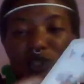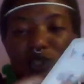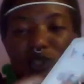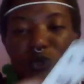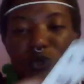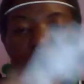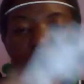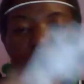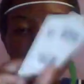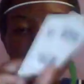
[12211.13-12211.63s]
it's
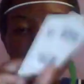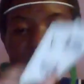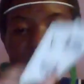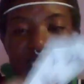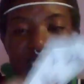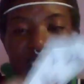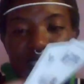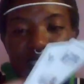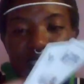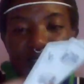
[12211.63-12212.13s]
those
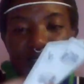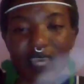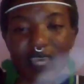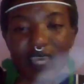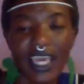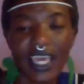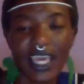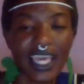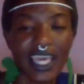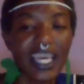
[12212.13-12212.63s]
twins,
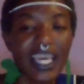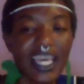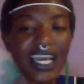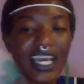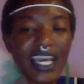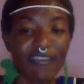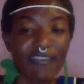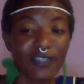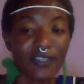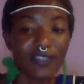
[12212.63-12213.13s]
okay?
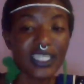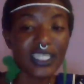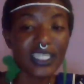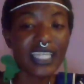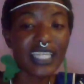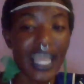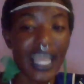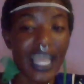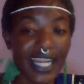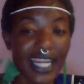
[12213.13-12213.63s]
If you
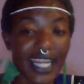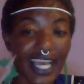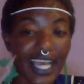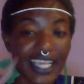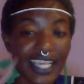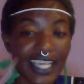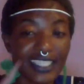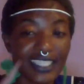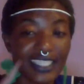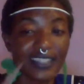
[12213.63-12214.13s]
see 9
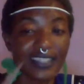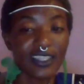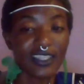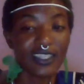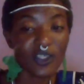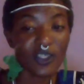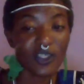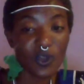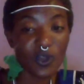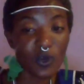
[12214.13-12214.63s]

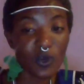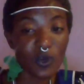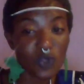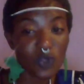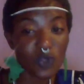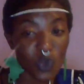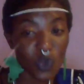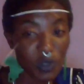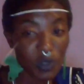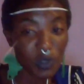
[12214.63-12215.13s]
it's
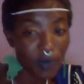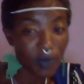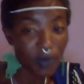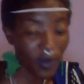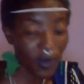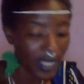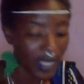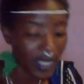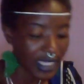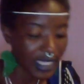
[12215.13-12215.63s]
those twin
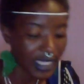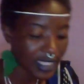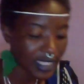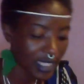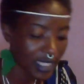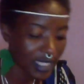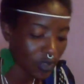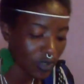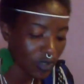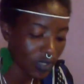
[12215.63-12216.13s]
boys,
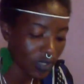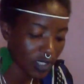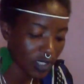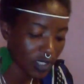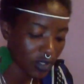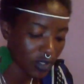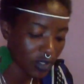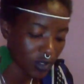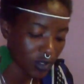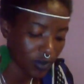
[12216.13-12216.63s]
they're
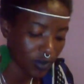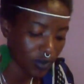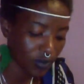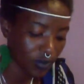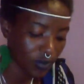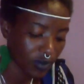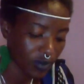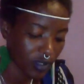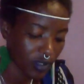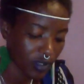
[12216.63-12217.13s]
talking to
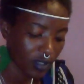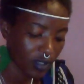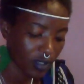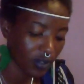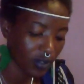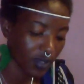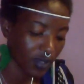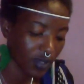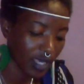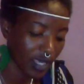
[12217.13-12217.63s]
you,
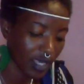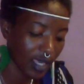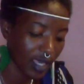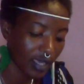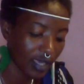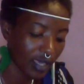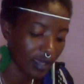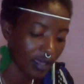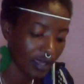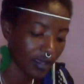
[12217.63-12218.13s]

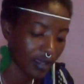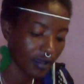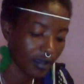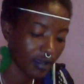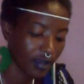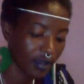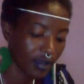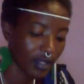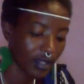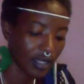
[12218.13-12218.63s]
okay?
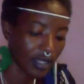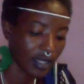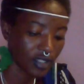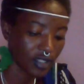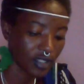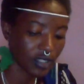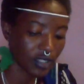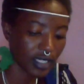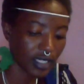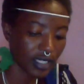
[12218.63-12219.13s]

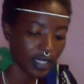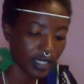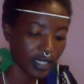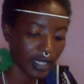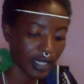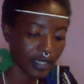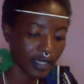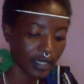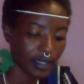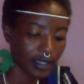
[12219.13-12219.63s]
Literally,
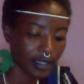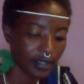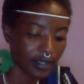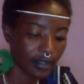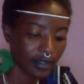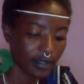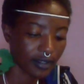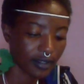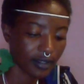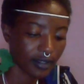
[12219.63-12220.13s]
like,
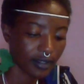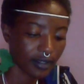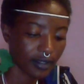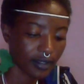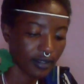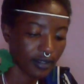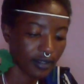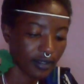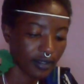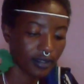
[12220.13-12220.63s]

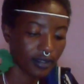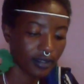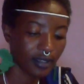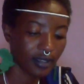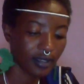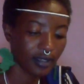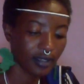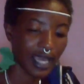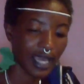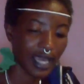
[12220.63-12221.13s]

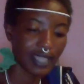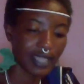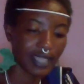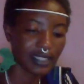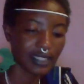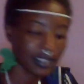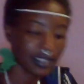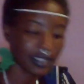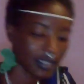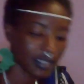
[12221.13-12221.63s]

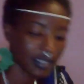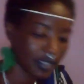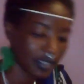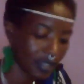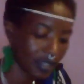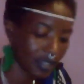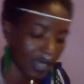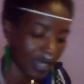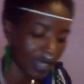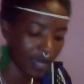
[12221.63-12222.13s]
guys,
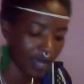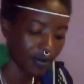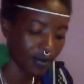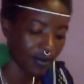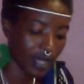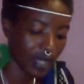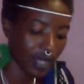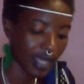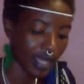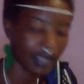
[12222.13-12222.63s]
I
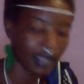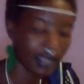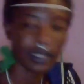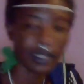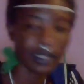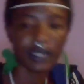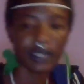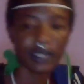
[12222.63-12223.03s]
don't lie,